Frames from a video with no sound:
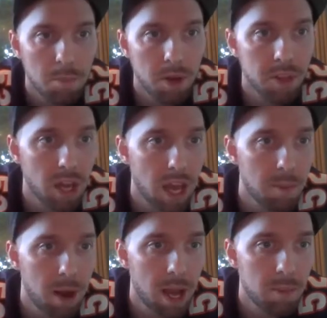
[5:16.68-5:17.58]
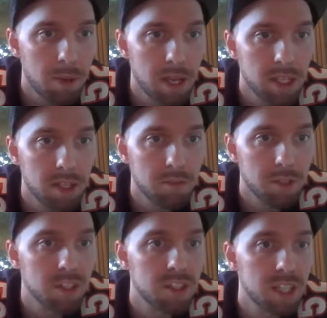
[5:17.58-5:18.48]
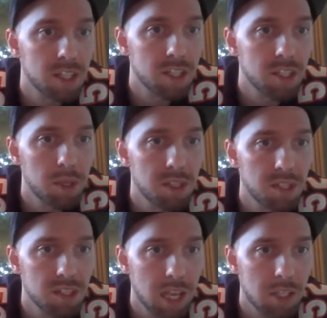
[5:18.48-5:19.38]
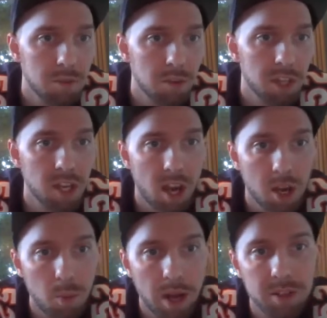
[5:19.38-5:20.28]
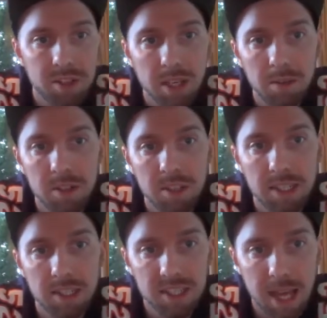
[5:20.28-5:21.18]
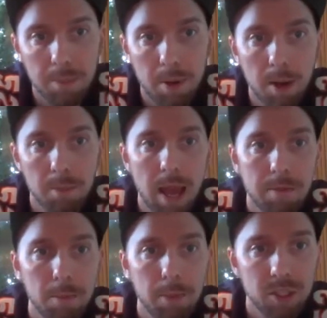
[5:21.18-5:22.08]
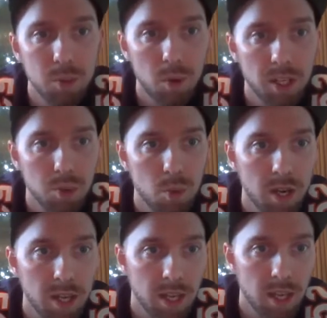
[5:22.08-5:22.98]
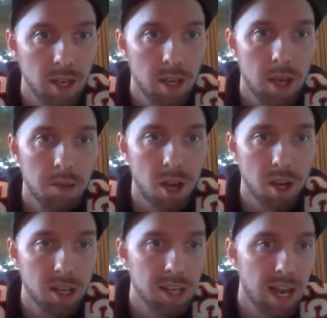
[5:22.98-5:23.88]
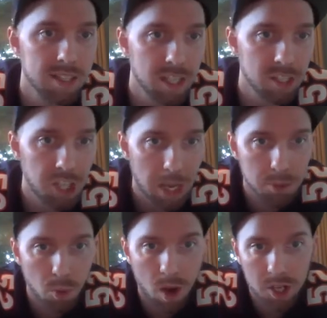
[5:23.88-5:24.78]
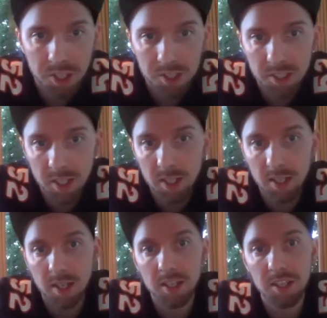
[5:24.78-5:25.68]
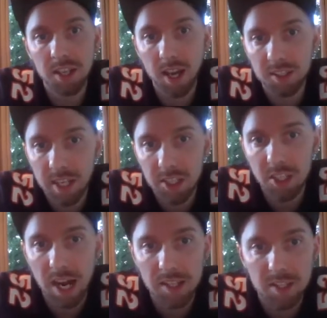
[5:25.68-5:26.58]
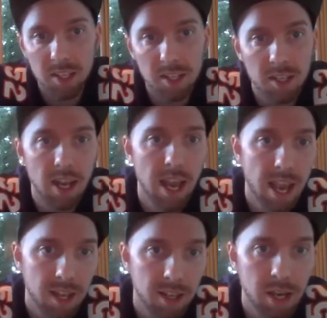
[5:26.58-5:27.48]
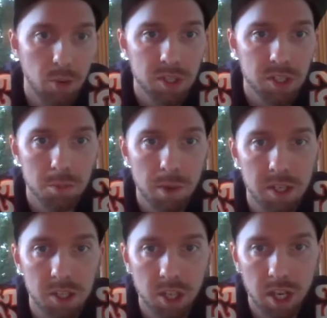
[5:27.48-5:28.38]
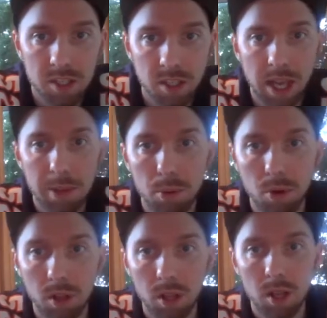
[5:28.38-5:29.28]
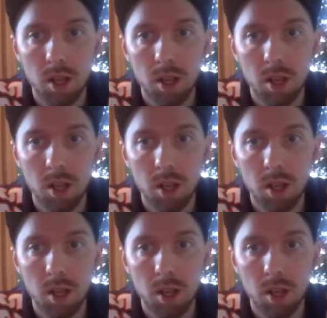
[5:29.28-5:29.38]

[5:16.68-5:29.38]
But in my opinion, for the Steelers to be successful, the young wide receivers need to step up, have a big 2020. Talking guys like James Washington, Deontay Johnson, and like we just mentioned, Chase Claypool,